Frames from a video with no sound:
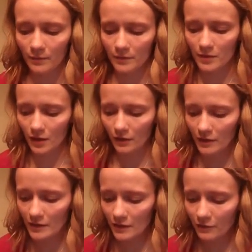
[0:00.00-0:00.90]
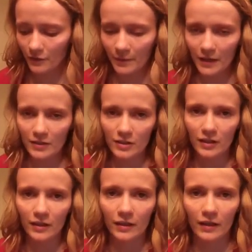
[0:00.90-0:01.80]
So this
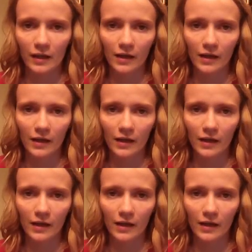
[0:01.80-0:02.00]
information,